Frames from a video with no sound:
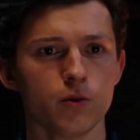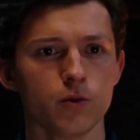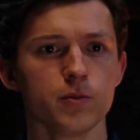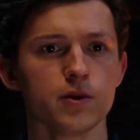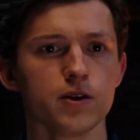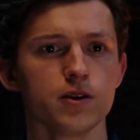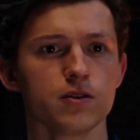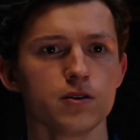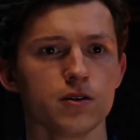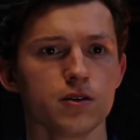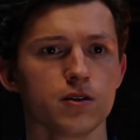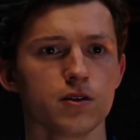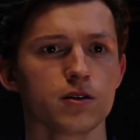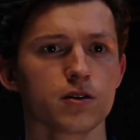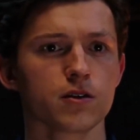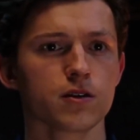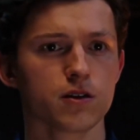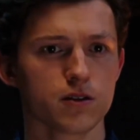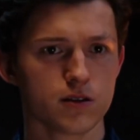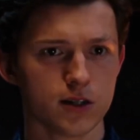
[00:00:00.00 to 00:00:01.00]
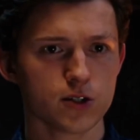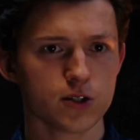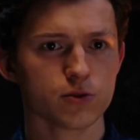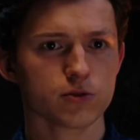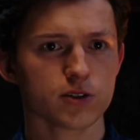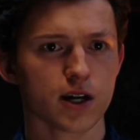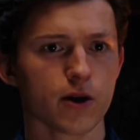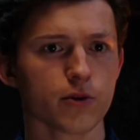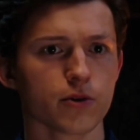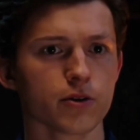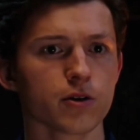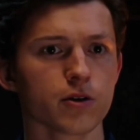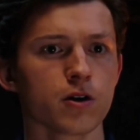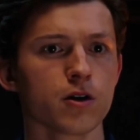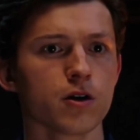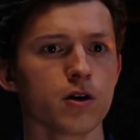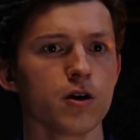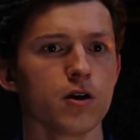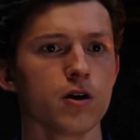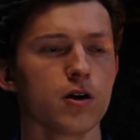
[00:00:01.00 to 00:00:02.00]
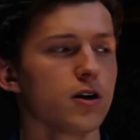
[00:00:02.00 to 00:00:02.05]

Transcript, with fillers: a second to process it as we saw him